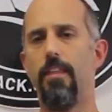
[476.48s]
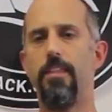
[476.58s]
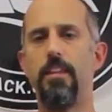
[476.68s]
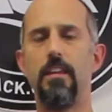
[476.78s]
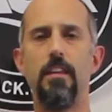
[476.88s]

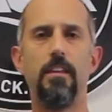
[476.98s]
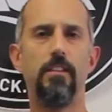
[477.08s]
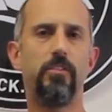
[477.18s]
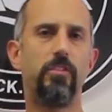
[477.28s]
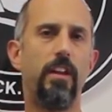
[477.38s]
The
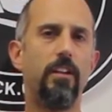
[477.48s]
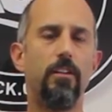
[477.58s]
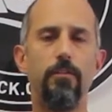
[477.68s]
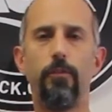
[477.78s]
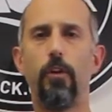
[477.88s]

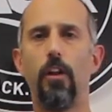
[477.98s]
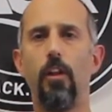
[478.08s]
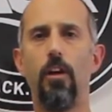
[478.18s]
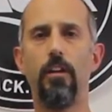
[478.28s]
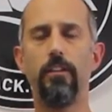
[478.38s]
standard for a
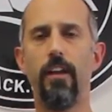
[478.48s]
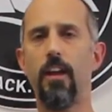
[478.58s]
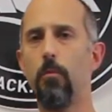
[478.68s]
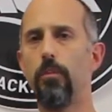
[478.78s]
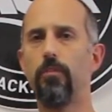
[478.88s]
long
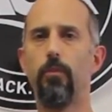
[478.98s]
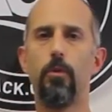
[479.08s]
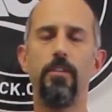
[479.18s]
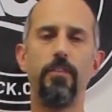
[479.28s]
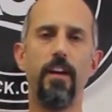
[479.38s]
time was
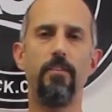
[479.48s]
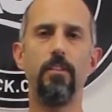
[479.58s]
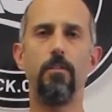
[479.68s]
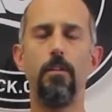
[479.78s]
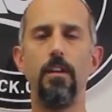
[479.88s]
45
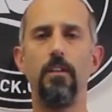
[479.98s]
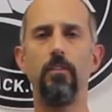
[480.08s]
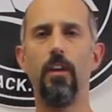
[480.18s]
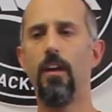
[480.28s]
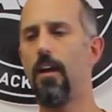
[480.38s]

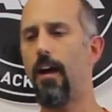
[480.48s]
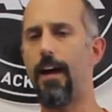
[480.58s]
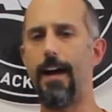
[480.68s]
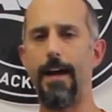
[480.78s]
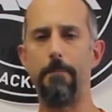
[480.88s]
degrees,
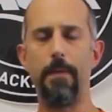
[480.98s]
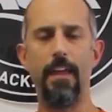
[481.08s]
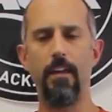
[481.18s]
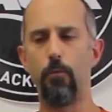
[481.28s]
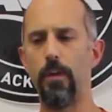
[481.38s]
and